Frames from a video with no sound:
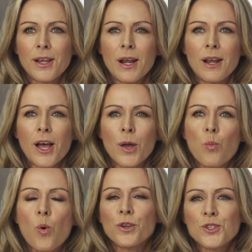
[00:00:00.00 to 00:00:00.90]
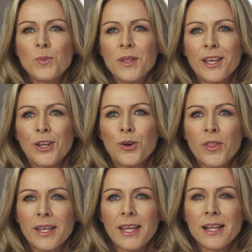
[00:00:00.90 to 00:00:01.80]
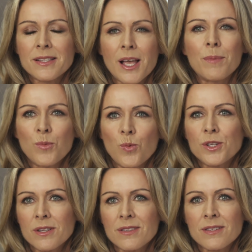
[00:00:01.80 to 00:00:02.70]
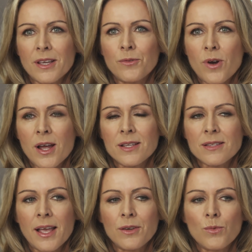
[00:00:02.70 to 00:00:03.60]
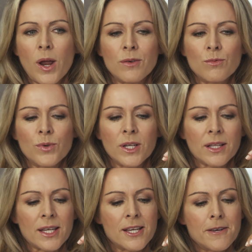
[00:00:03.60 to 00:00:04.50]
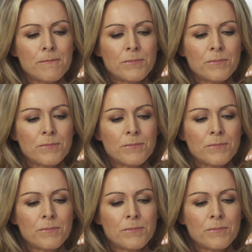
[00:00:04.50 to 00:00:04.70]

And I, I want to be that girl that gets up and watches the sunrise and, and really